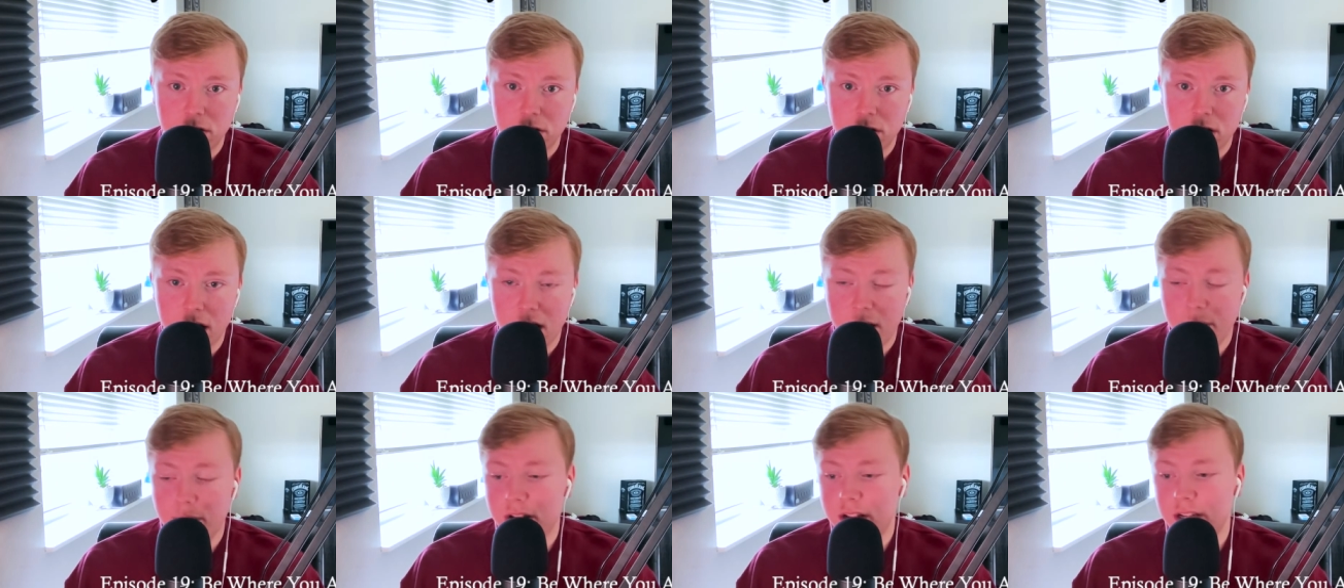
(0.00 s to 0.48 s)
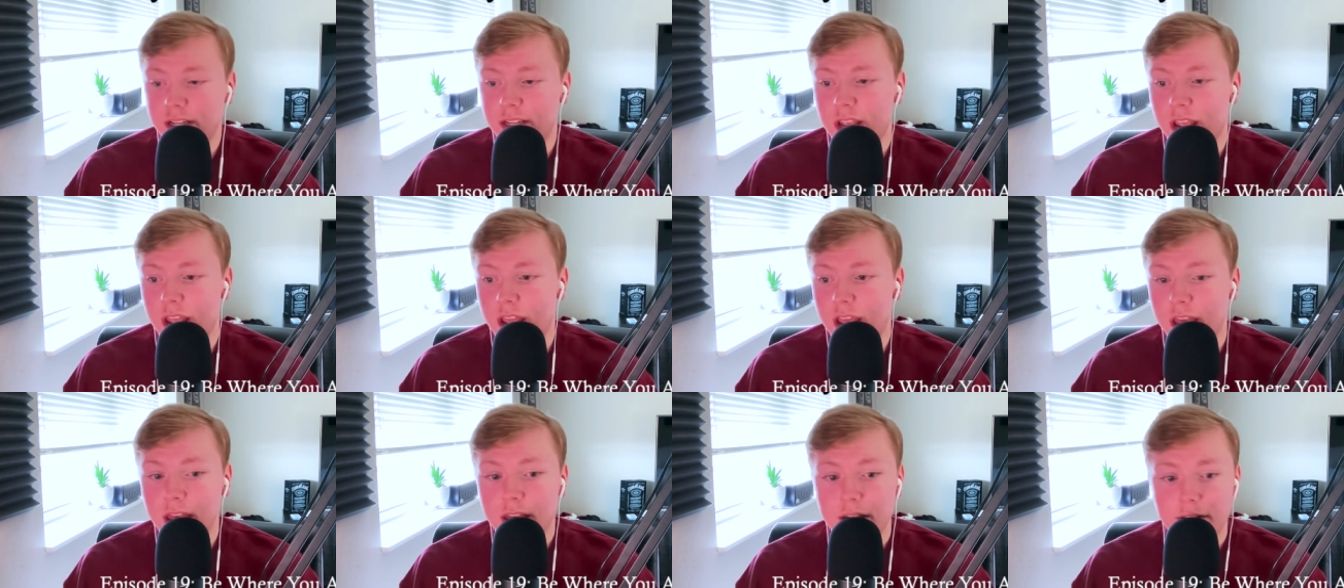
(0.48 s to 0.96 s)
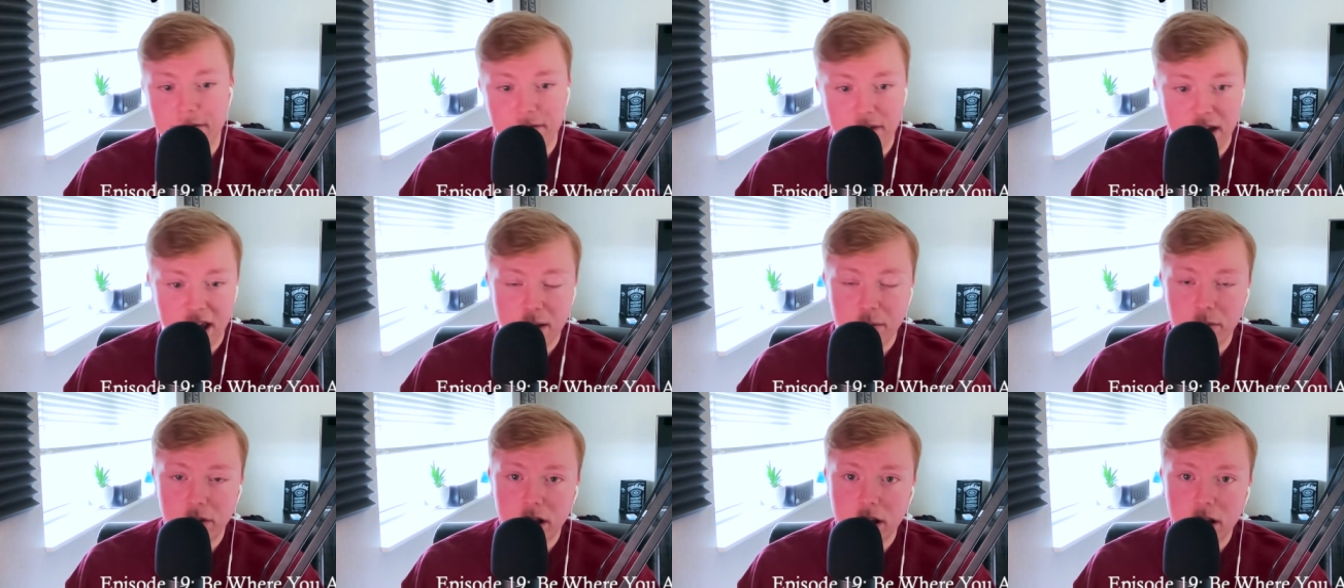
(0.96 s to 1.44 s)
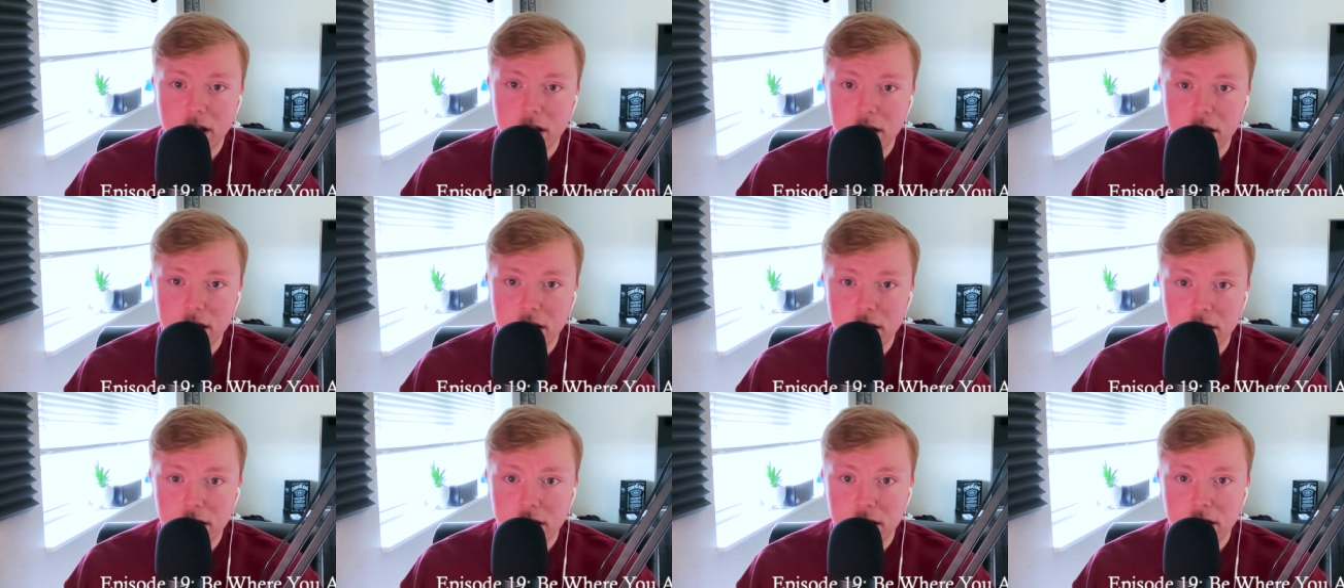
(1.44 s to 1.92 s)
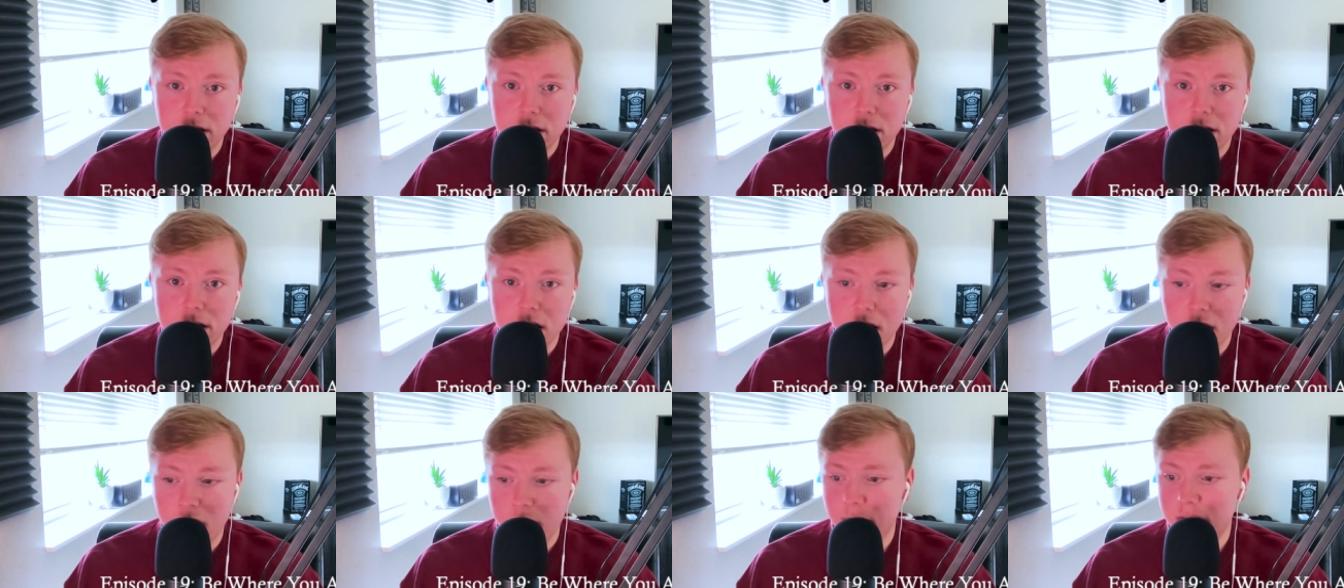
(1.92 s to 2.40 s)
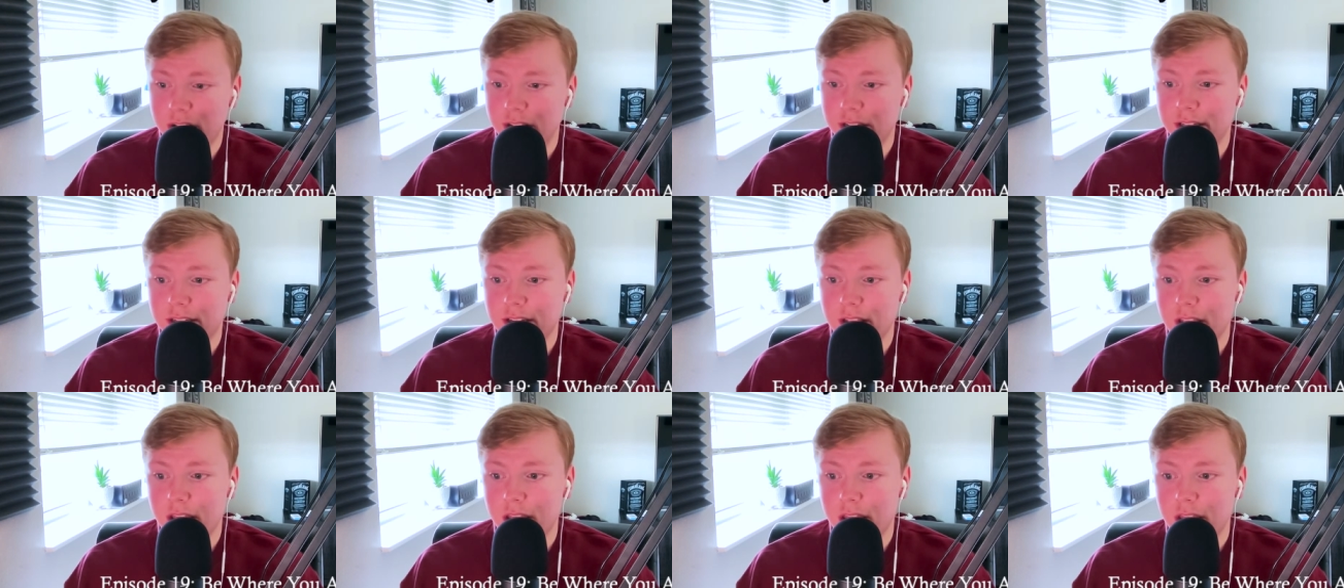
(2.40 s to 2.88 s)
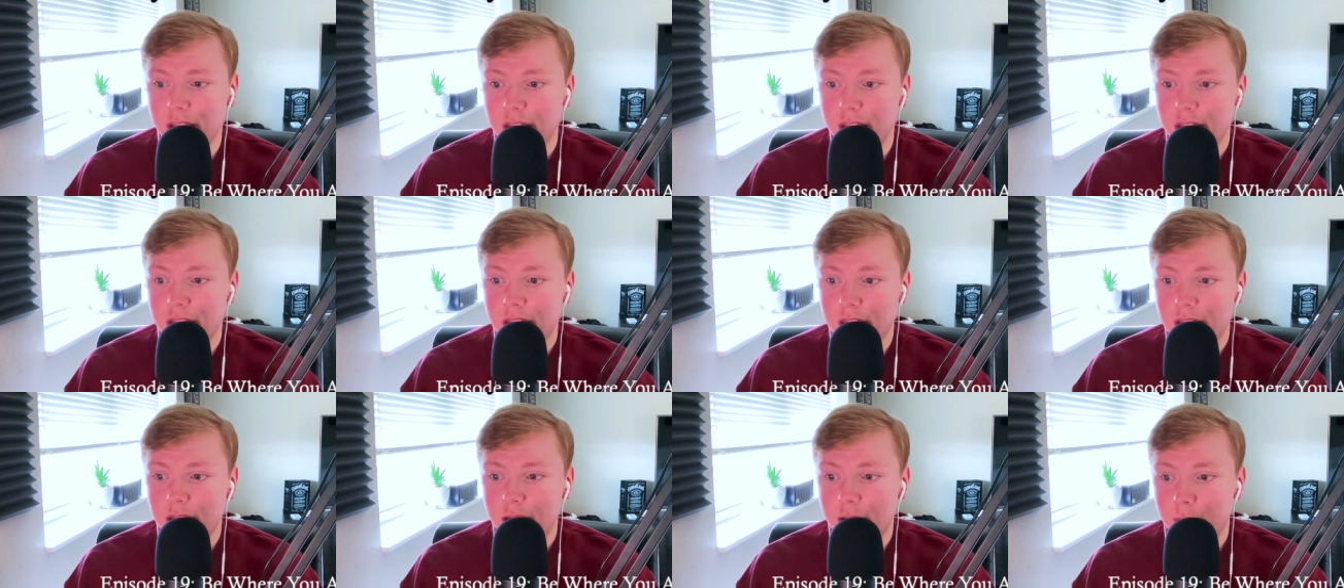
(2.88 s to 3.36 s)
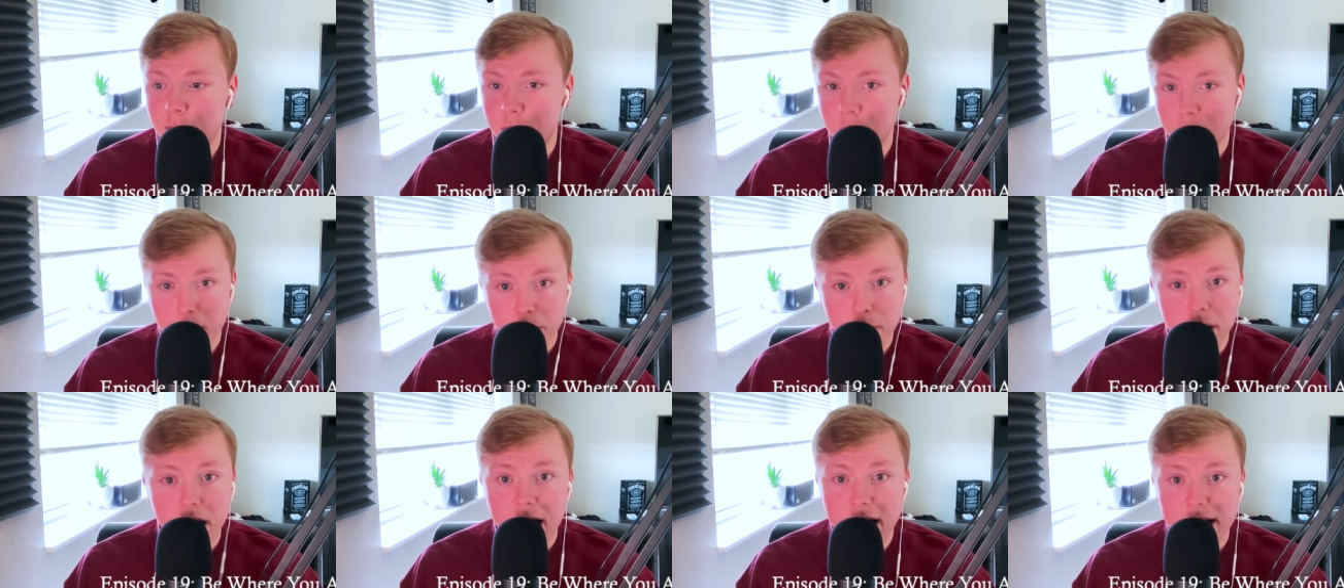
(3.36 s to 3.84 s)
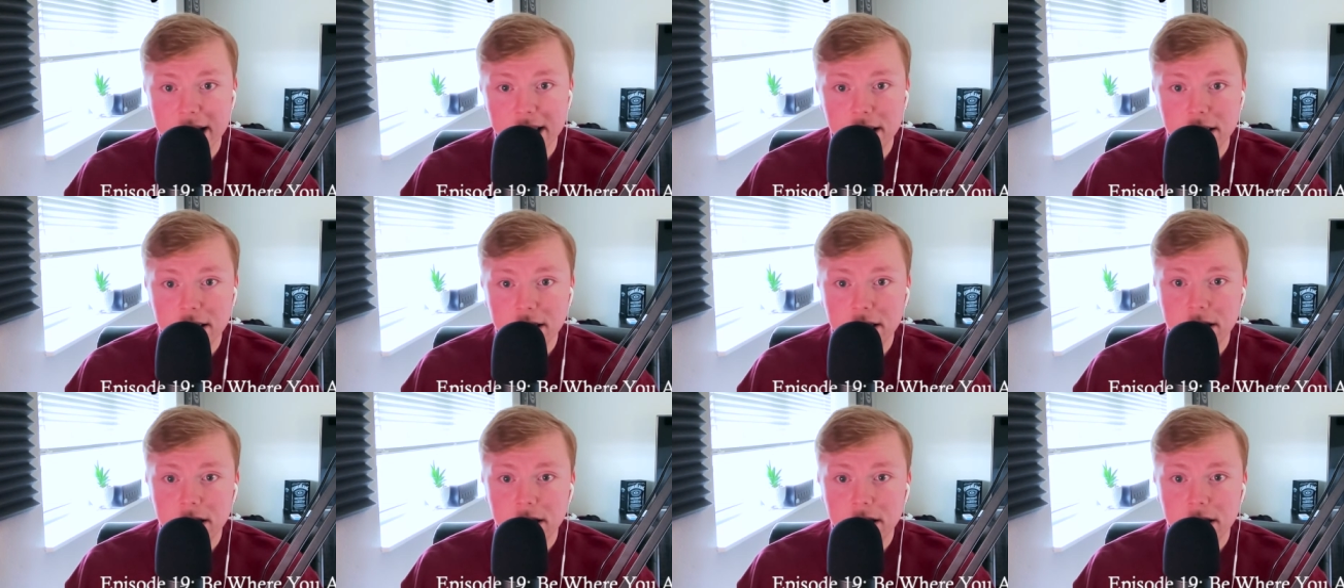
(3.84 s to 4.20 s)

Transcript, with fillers: I'm going to say family. I'm going to say my body.